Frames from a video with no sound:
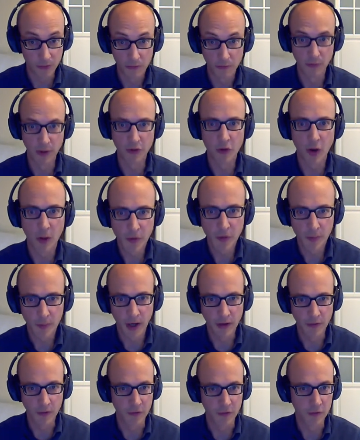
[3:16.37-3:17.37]
Which
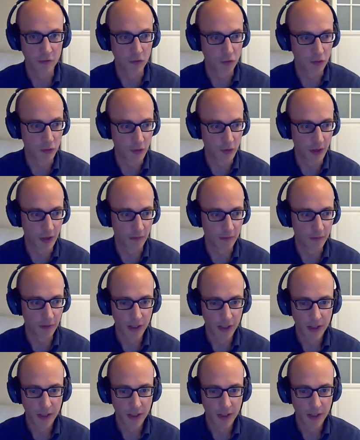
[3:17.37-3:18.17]
optimizers should you have?